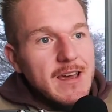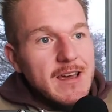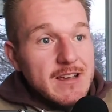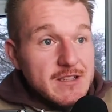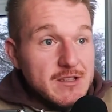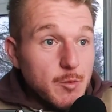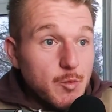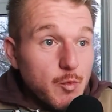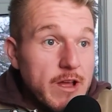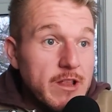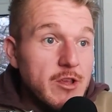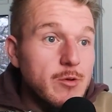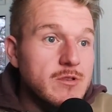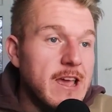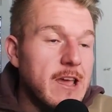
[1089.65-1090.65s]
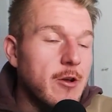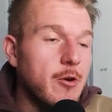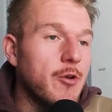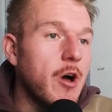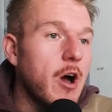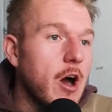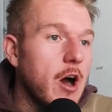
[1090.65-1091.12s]
is that when you take
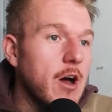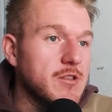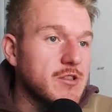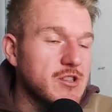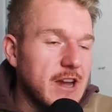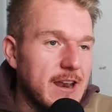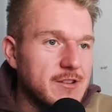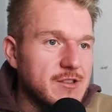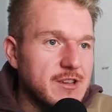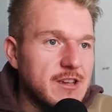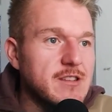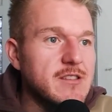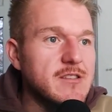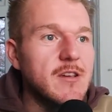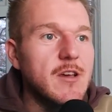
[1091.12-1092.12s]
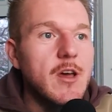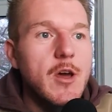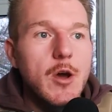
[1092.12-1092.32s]
on hard challenges,